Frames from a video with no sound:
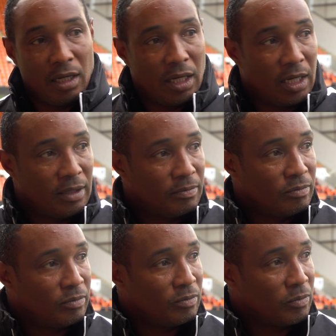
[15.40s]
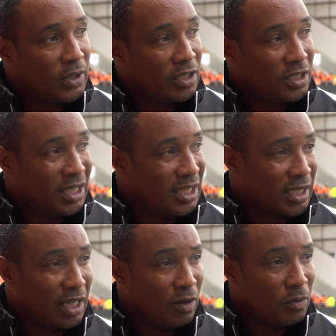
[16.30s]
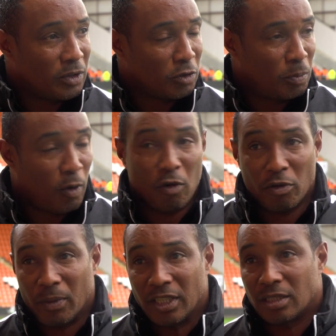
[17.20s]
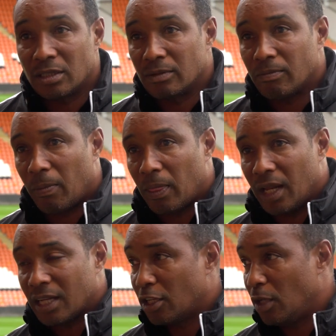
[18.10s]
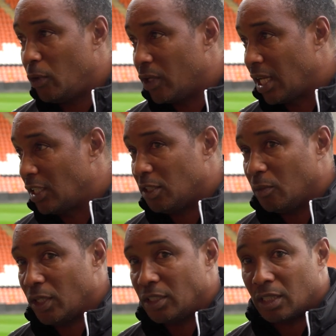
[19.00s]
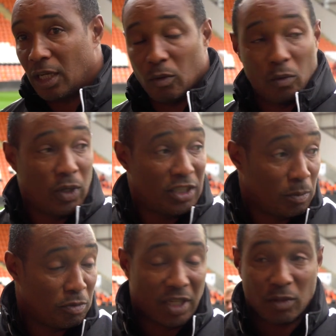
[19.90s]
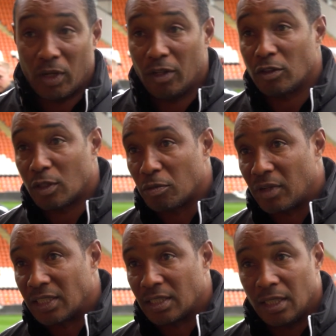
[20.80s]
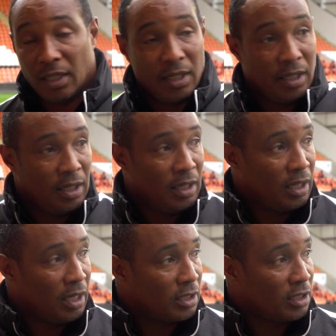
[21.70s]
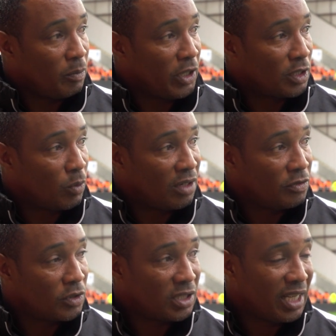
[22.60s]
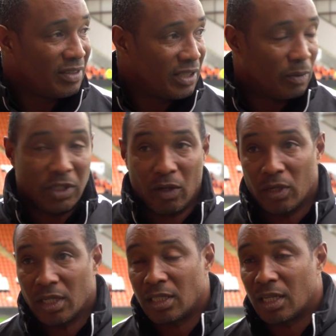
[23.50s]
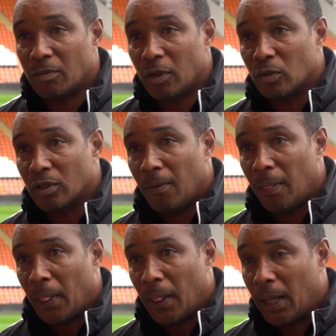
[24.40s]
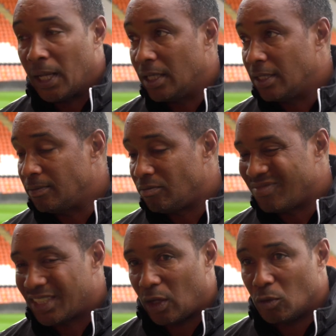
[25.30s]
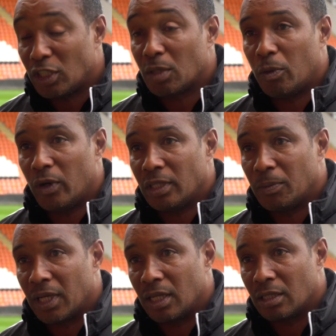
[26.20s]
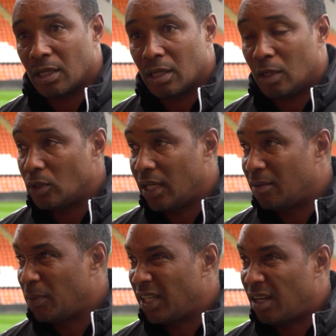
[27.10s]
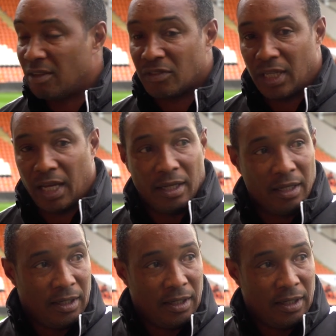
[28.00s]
Um, we conceded the goal, which was poor from us. Lack of communication, when to go, when to press, when not to press. Uh, Joe makes a wonderful save, and then we don't get the second ball. Um, so disappointing to be going a goal down, but then after that,